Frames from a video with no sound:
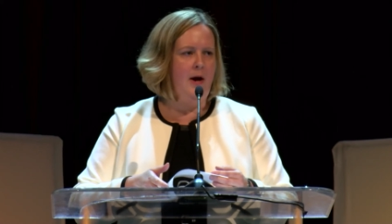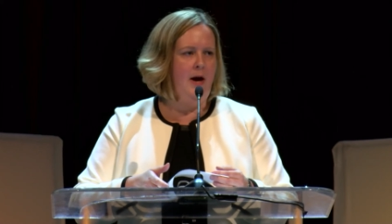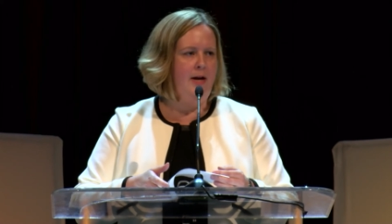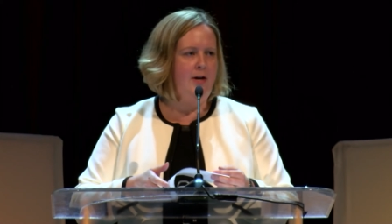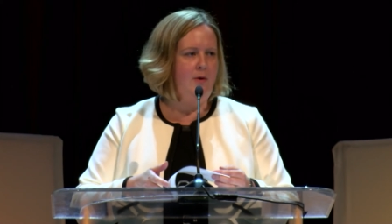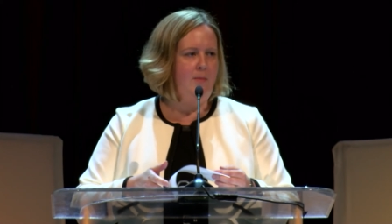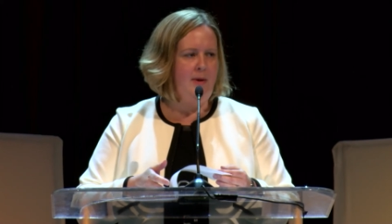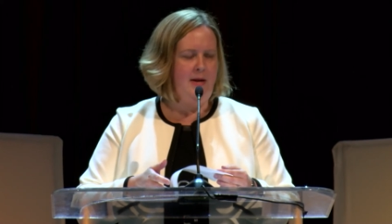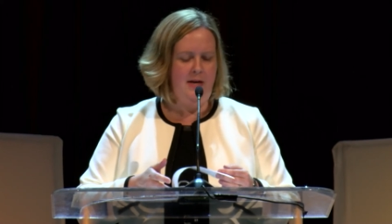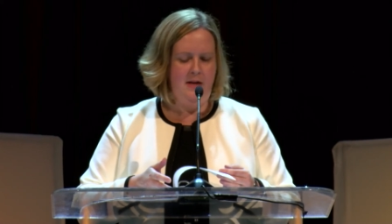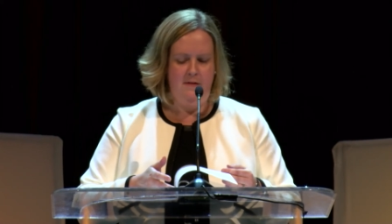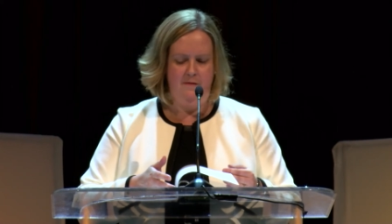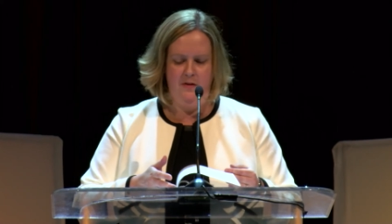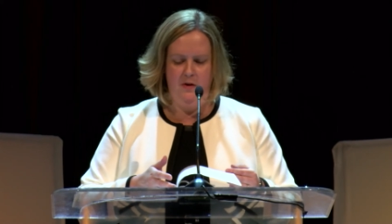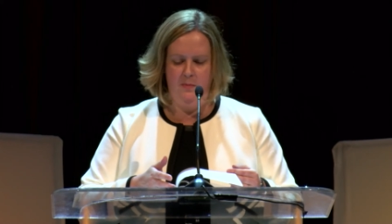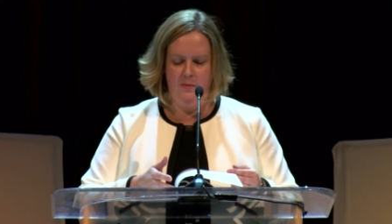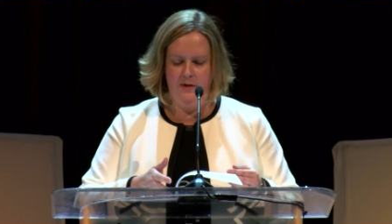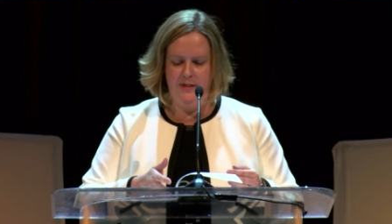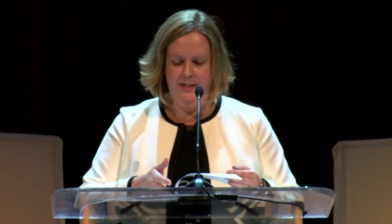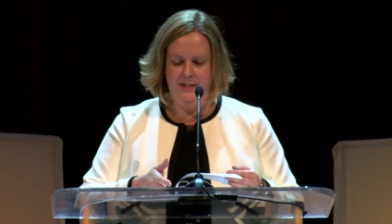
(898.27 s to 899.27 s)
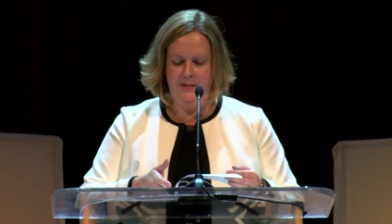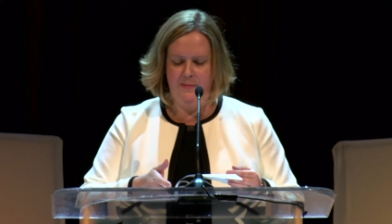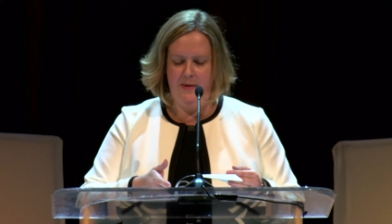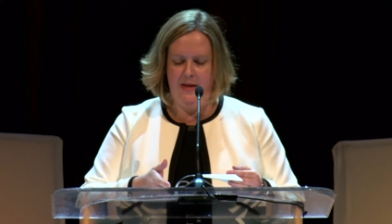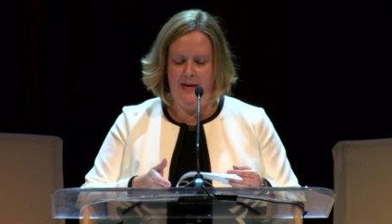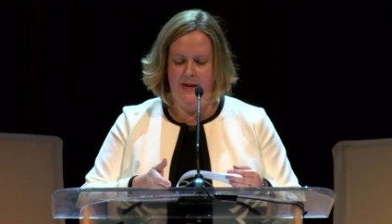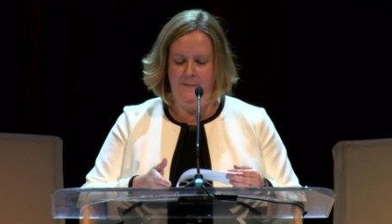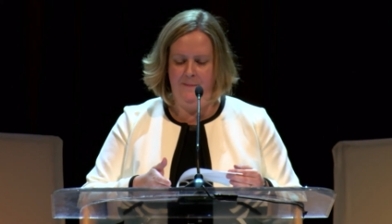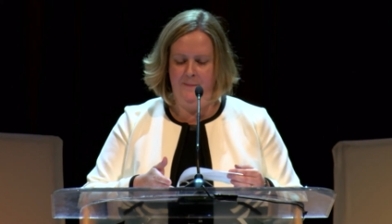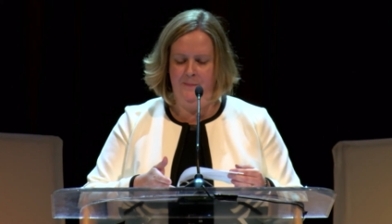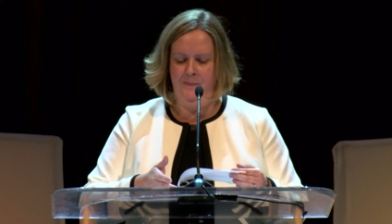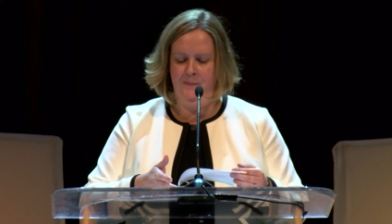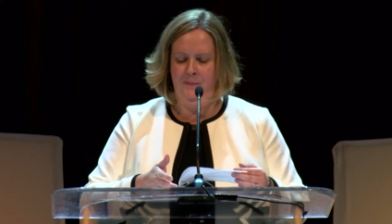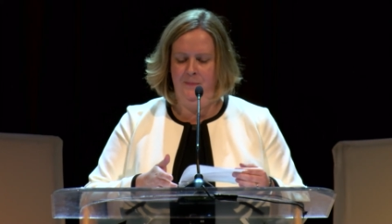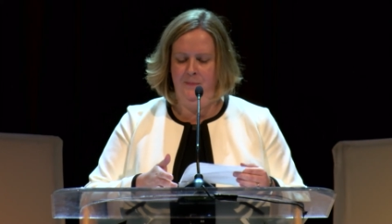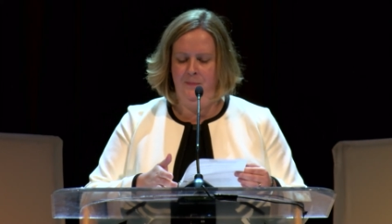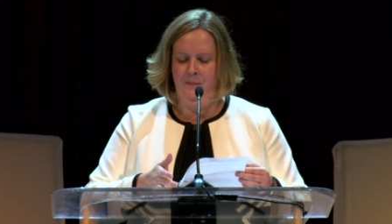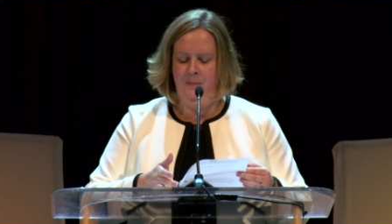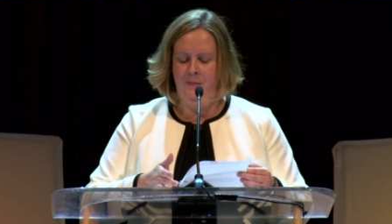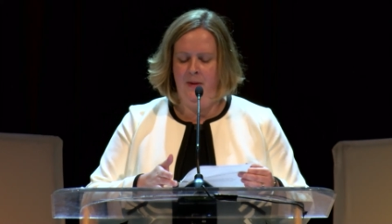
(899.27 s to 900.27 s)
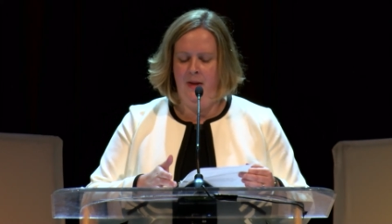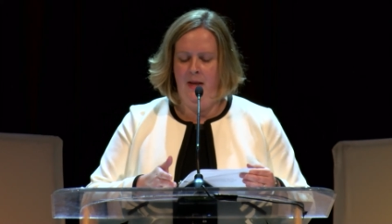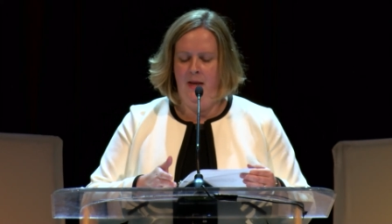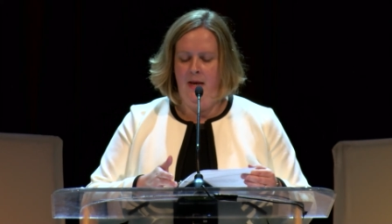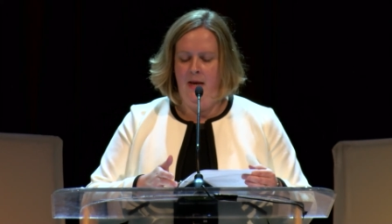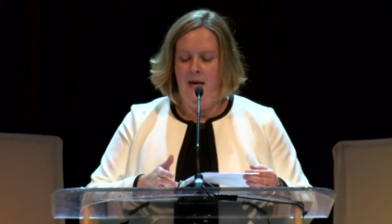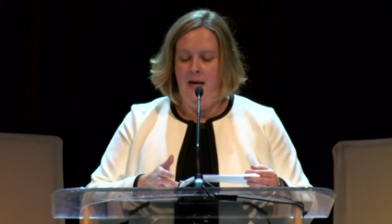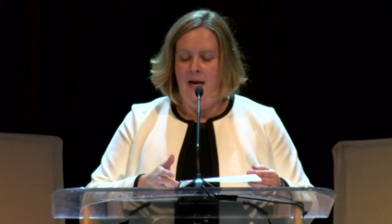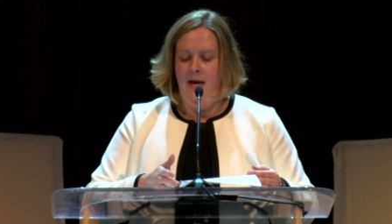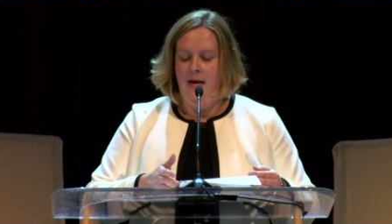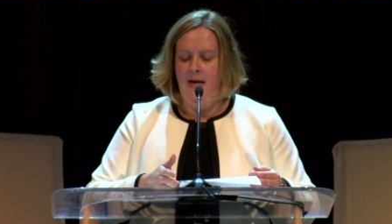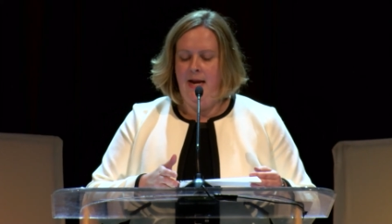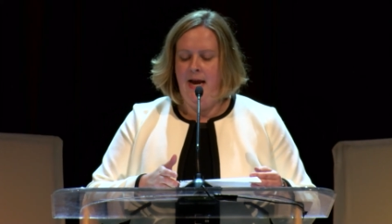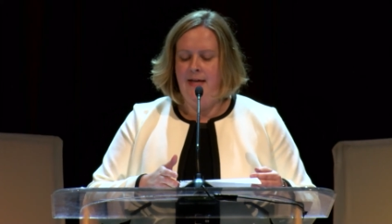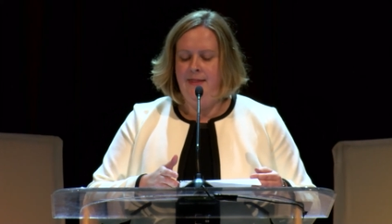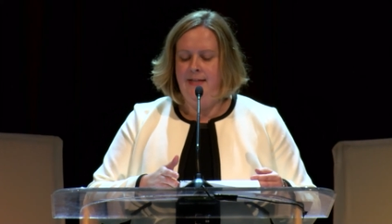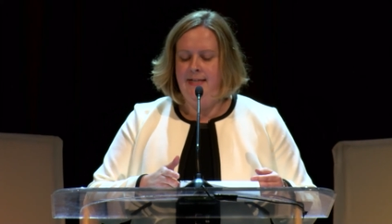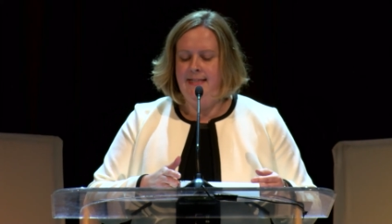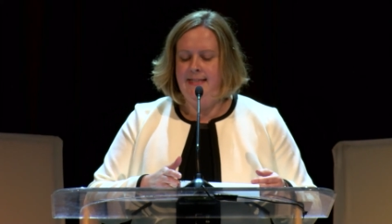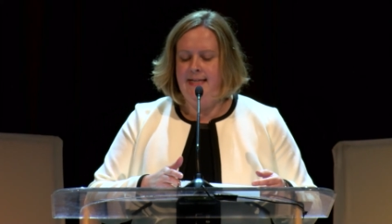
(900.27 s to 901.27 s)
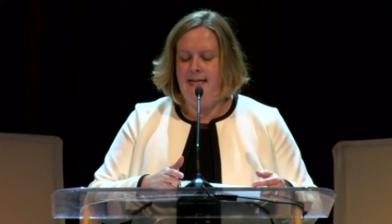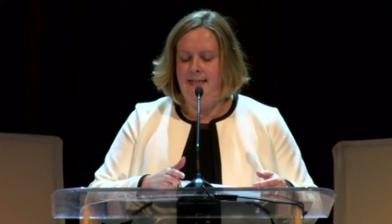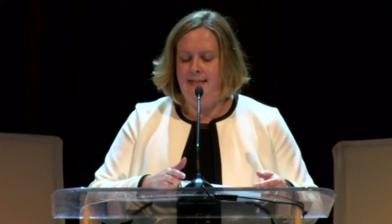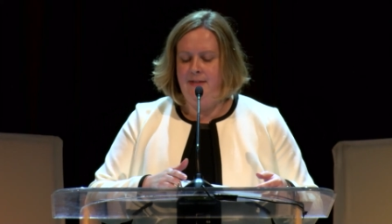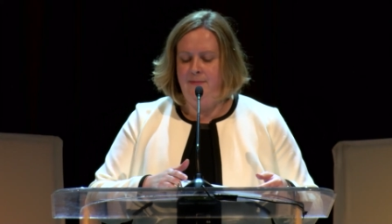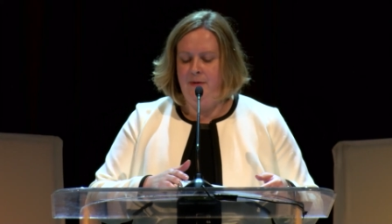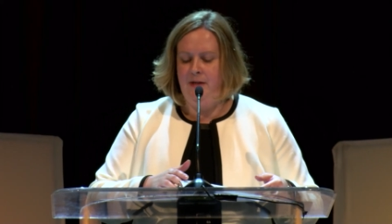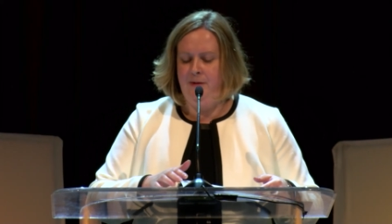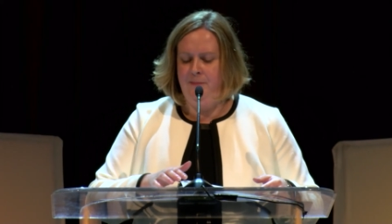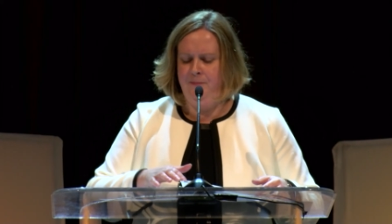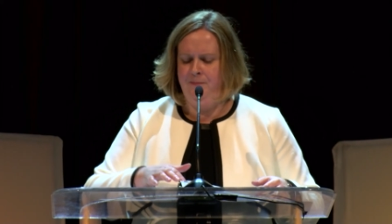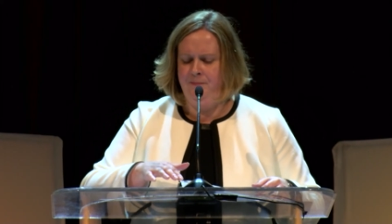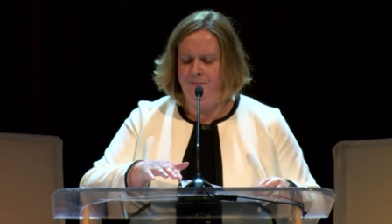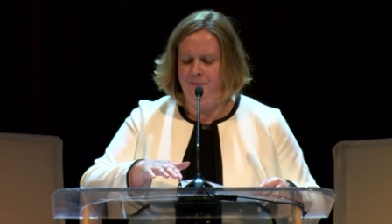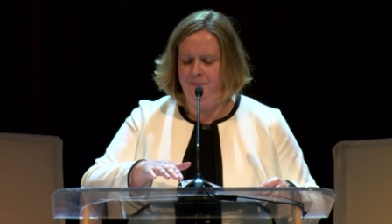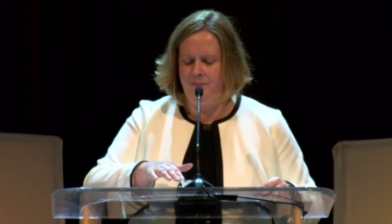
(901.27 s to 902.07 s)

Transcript: I know many of you participate. Kathy said to me,